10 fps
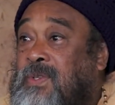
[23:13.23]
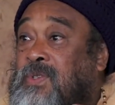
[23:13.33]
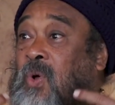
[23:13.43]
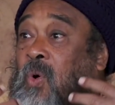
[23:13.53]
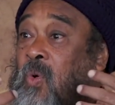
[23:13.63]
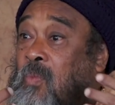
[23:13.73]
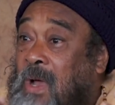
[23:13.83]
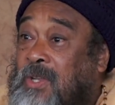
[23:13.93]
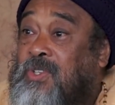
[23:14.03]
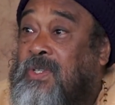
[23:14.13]
so
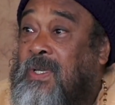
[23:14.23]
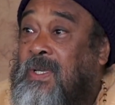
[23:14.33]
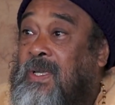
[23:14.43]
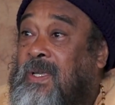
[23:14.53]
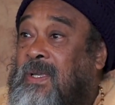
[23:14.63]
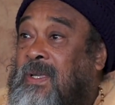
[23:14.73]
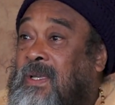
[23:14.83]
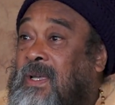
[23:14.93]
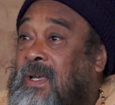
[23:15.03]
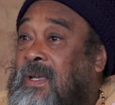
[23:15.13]
much
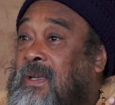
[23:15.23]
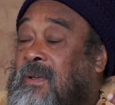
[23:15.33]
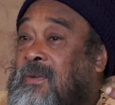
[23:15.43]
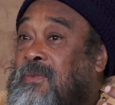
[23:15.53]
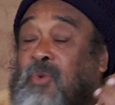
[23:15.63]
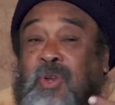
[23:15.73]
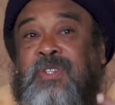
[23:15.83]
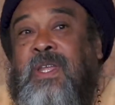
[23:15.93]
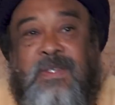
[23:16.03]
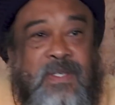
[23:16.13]

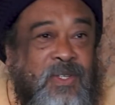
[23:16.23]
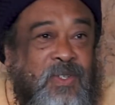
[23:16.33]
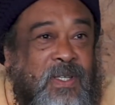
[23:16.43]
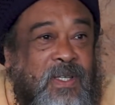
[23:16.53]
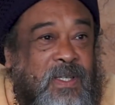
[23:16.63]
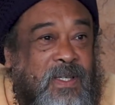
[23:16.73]
foolishness, actually,